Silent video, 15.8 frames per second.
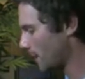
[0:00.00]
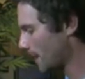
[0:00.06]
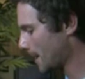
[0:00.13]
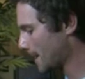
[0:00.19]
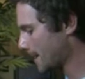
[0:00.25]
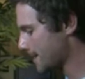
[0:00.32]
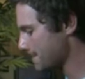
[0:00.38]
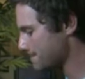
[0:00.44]

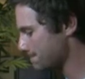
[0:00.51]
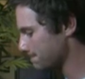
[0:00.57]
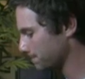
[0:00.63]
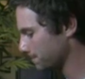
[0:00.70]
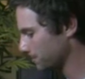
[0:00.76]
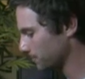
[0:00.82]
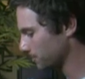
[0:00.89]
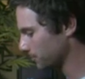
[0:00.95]

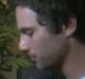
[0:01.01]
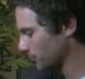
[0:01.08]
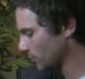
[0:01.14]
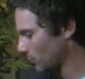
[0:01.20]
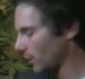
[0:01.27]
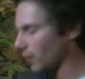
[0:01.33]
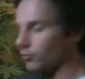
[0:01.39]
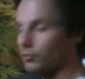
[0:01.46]

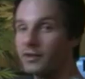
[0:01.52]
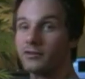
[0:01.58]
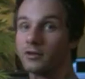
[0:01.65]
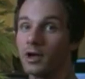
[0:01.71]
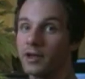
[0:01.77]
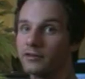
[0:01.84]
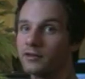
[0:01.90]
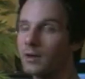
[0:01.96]
we have all these
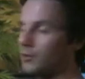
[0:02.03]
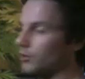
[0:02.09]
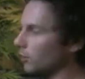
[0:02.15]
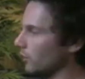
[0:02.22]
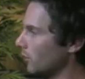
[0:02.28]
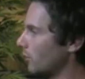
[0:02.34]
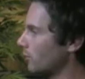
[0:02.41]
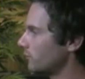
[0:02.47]
lights coming
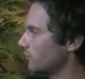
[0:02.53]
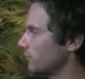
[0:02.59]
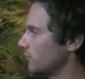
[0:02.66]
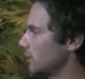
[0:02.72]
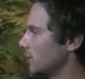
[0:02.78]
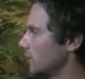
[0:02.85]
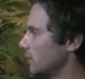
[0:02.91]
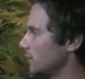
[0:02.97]
on and off,
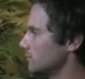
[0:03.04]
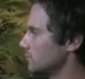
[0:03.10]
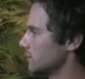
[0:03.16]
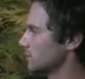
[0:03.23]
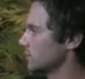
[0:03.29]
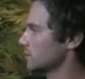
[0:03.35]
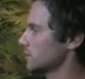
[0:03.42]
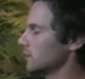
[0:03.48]

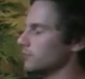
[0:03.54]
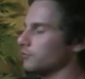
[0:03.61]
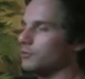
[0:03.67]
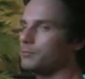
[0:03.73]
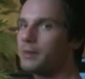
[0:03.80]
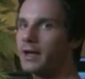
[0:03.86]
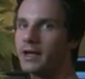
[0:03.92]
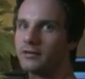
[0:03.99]
but just
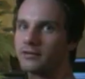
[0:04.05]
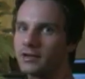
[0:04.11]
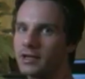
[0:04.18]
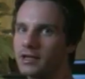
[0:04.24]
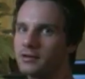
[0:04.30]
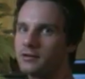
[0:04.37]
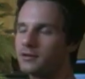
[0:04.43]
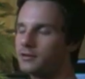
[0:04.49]
over a bare
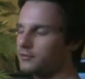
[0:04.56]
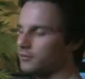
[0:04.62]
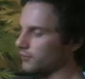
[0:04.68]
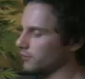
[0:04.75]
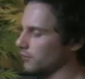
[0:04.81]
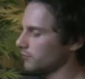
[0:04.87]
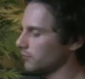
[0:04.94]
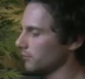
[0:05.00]
scene,
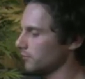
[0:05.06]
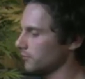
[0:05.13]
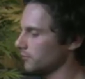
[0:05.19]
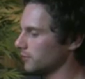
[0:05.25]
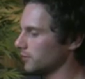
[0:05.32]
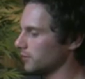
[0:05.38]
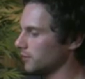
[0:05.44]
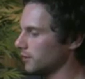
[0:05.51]
just over a
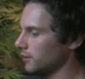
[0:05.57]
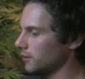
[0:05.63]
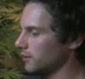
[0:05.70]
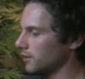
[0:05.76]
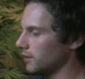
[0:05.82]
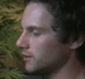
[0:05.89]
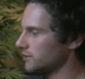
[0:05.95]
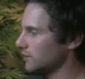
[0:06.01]
sort of
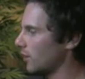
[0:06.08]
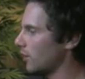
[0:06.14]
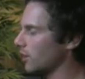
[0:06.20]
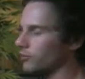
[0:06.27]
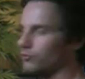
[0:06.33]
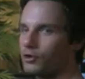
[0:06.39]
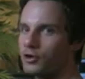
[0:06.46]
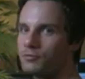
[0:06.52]
a
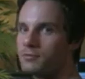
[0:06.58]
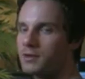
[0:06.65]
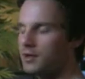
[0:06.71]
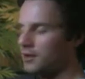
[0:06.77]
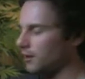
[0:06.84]
dark room.